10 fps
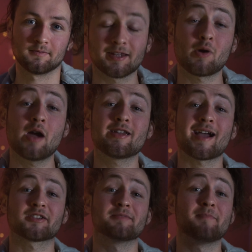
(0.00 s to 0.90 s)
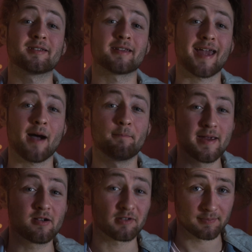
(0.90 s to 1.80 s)
Now, the way we actually measure how
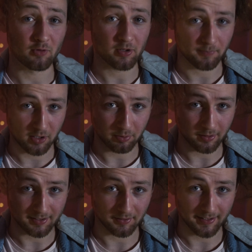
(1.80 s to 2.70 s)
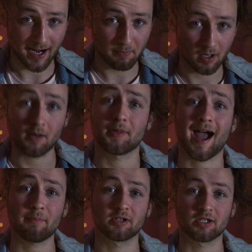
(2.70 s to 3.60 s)
big or small the pupil is on the camera, the
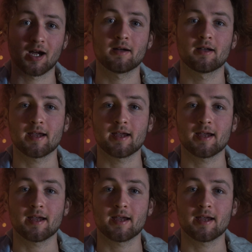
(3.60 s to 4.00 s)
aperture,